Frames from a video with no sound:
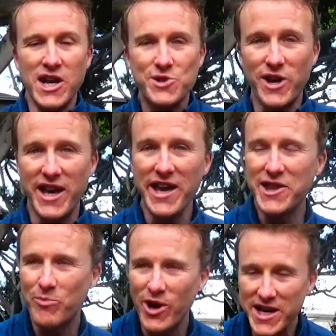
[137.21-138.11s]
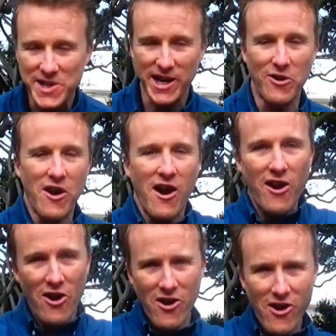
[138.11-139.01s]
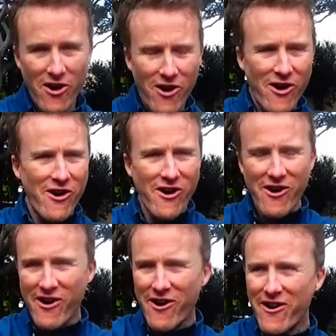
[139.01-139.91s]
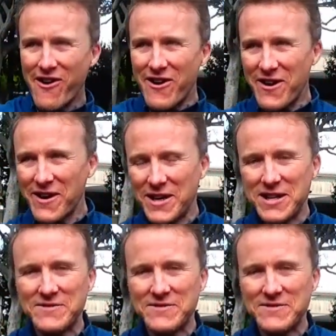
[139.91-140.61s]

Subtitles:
So I hit the brakes, I go, "Arr!"